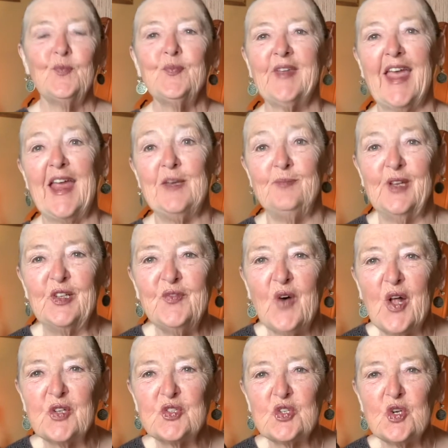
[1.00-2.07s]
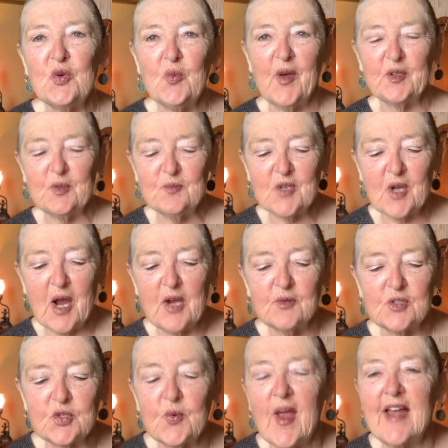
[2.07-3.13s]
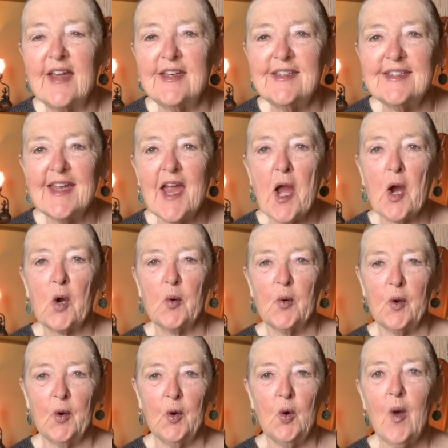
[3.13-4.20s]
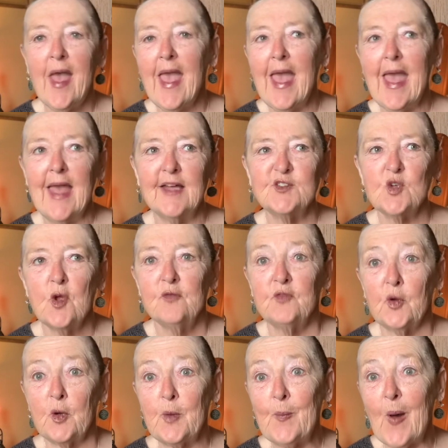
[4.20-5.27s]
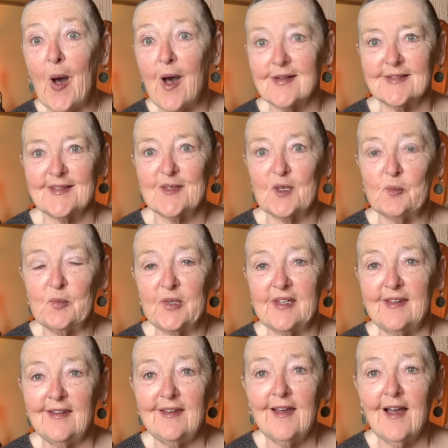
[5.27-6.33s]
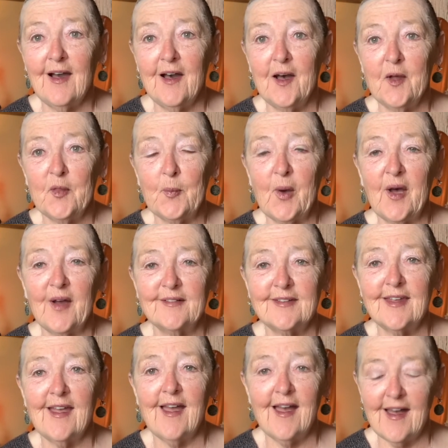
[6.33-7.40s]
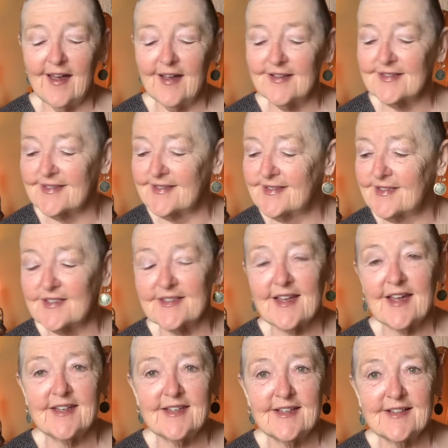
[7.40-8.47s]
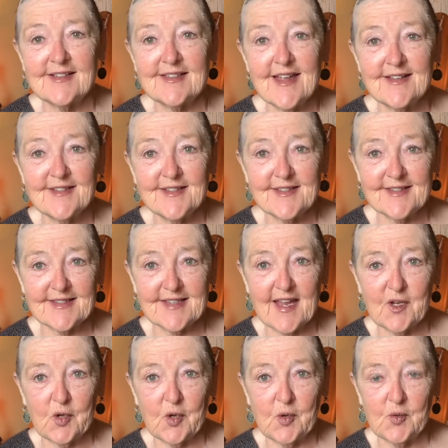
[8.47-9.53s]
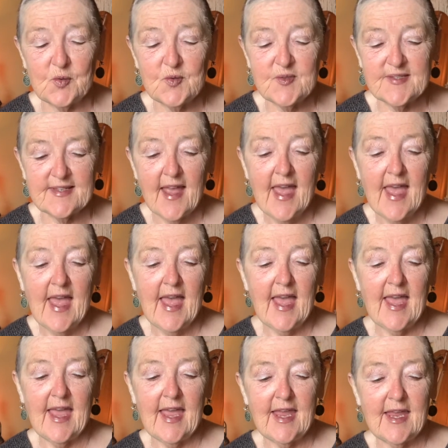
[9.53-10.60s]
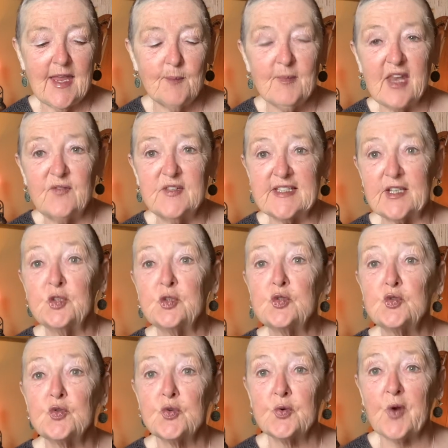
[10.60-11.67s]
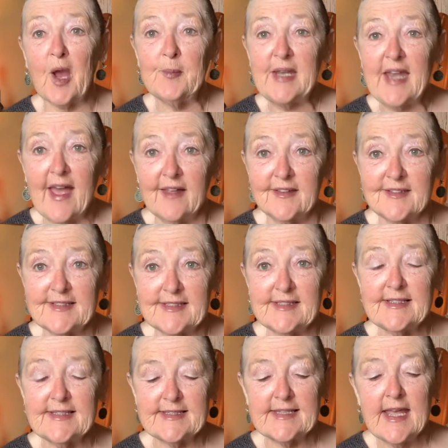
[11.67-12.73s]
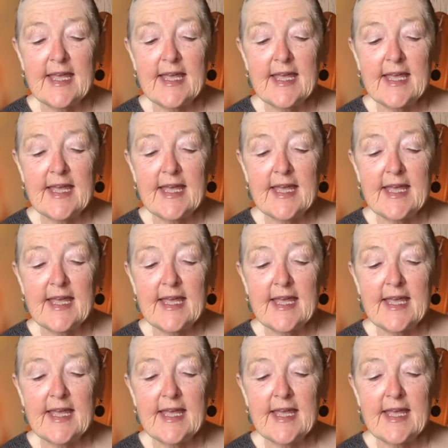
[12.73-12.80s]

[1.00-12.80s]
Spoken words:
Kate Falcha. Welcome to Irish Granny Tarot and very possibly the podcast Psychics and Psychos, a metaphysical true crime analysis.